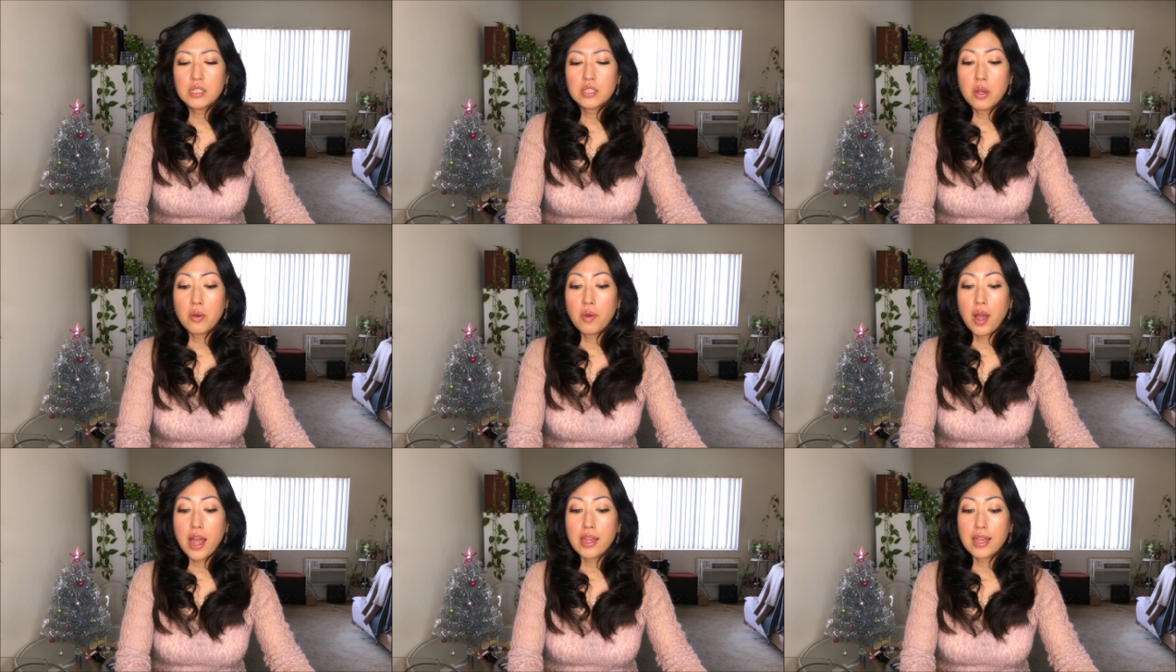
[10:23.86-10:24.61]

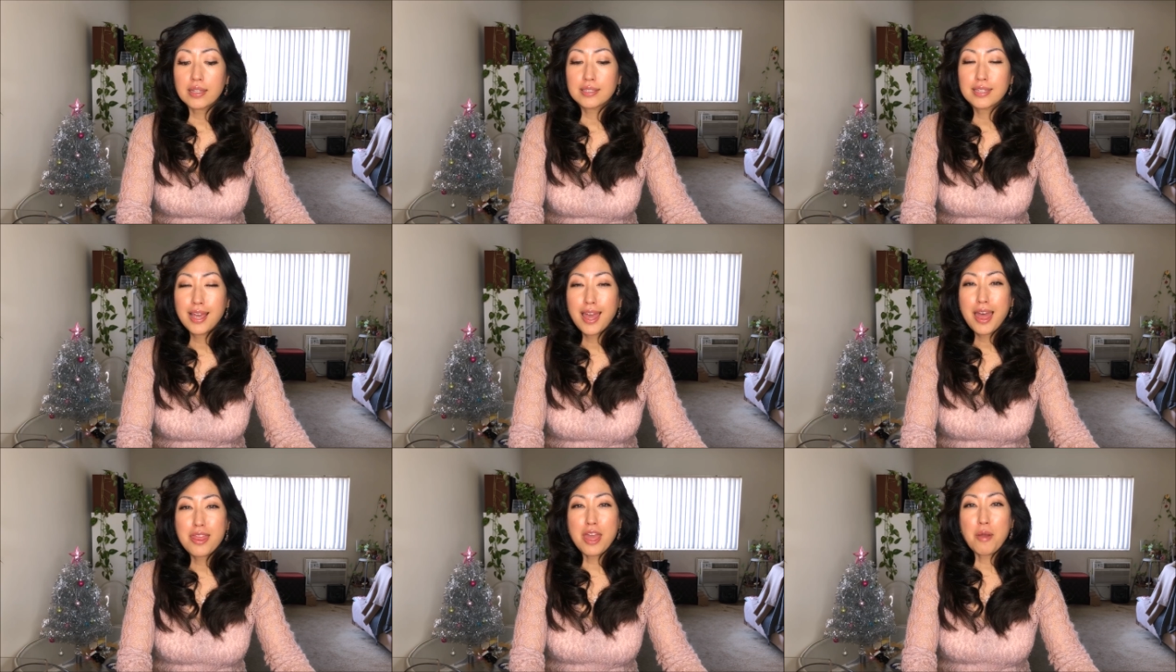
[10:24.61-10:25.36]
So I guess
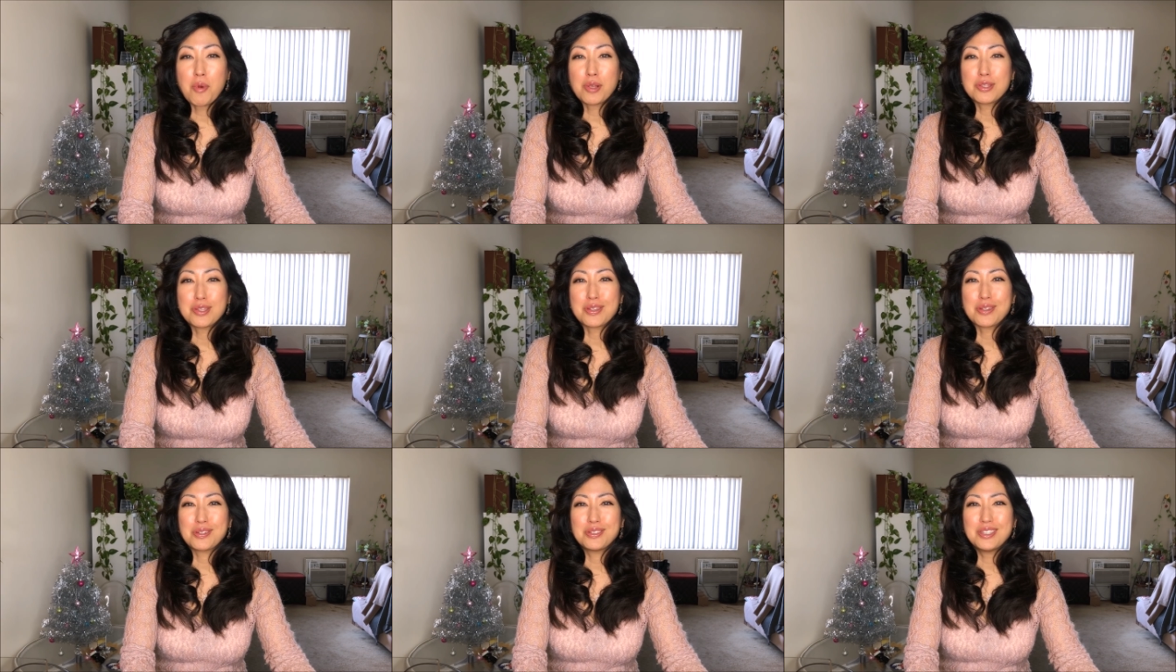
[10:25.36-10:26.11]
they want to,